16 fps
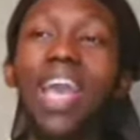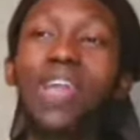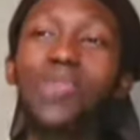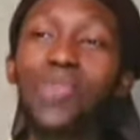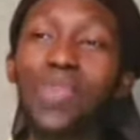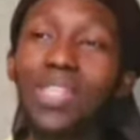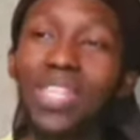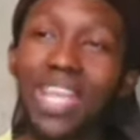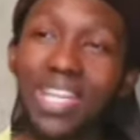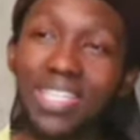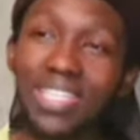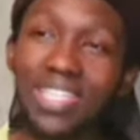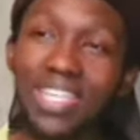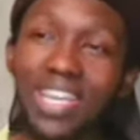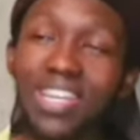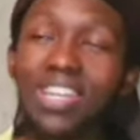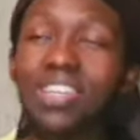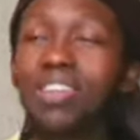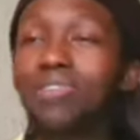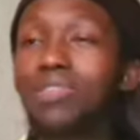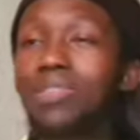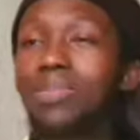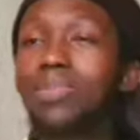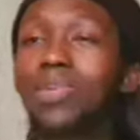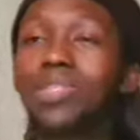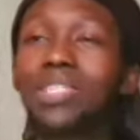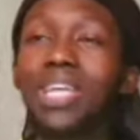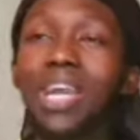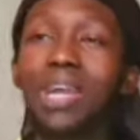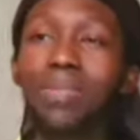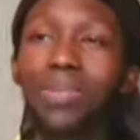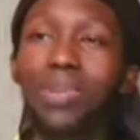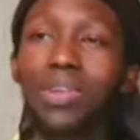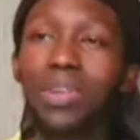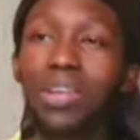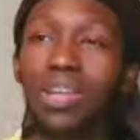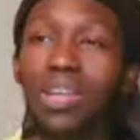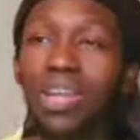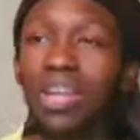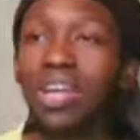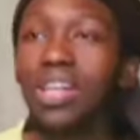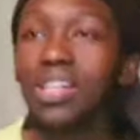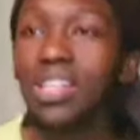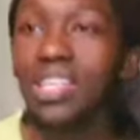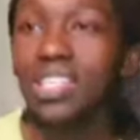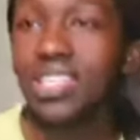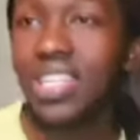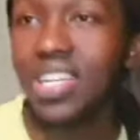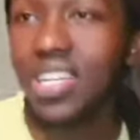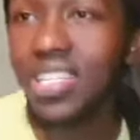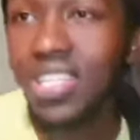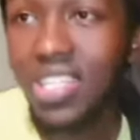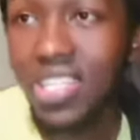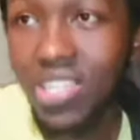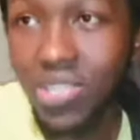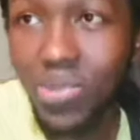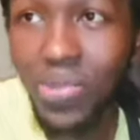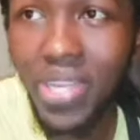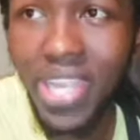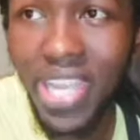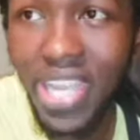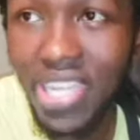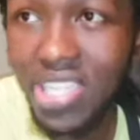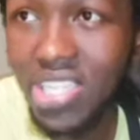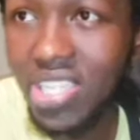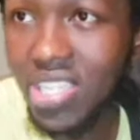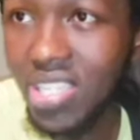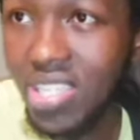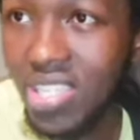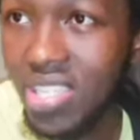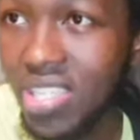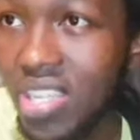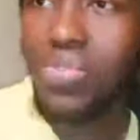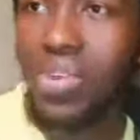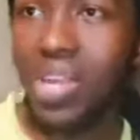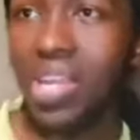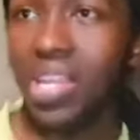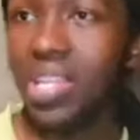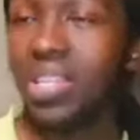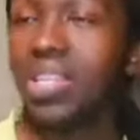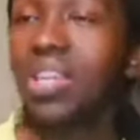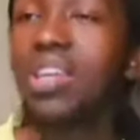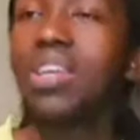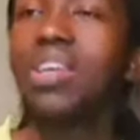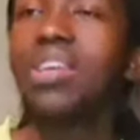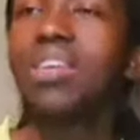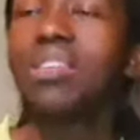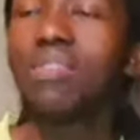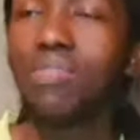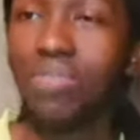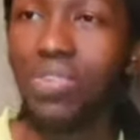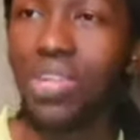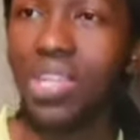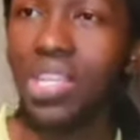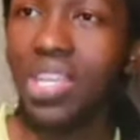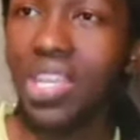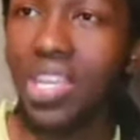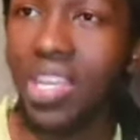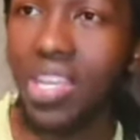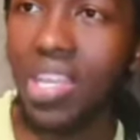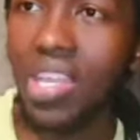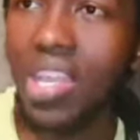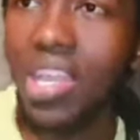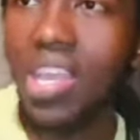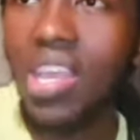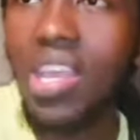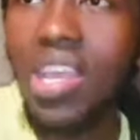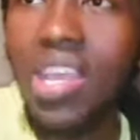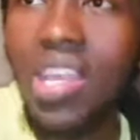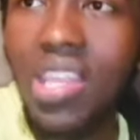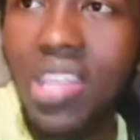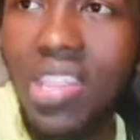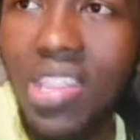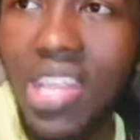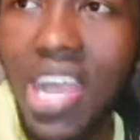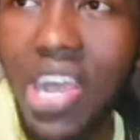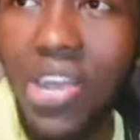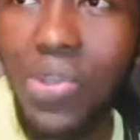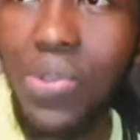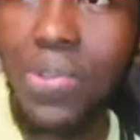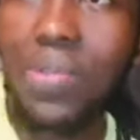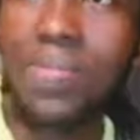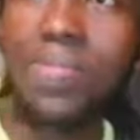And with that said, enough jibber jabber. Let's get into this reaction right freaking now.